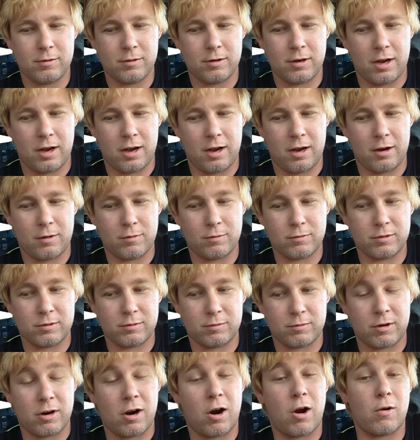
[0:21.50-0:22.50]
Uh, we're,
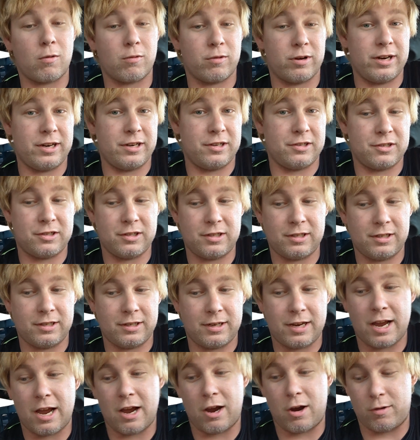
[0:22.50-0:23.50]
we're already seeing
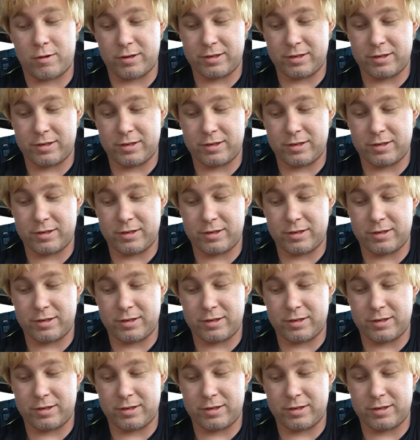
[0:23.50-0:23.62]
how